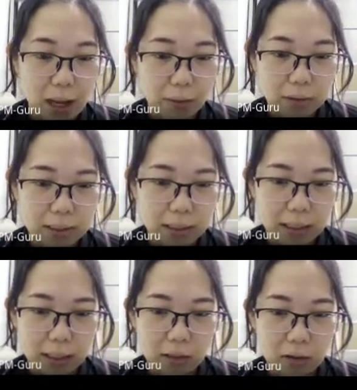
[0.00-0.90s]
outside
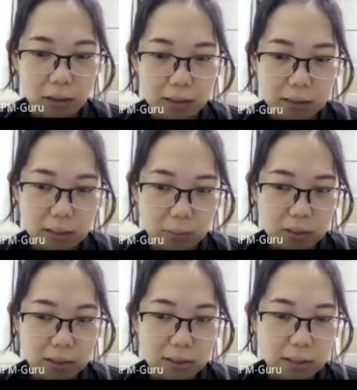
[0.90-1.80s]
and not in the
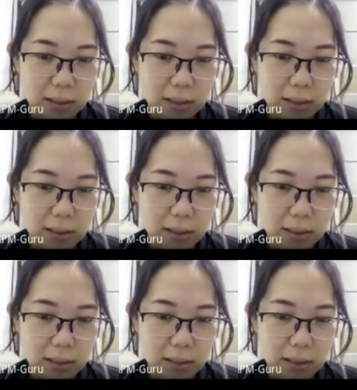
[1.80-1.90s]
substance,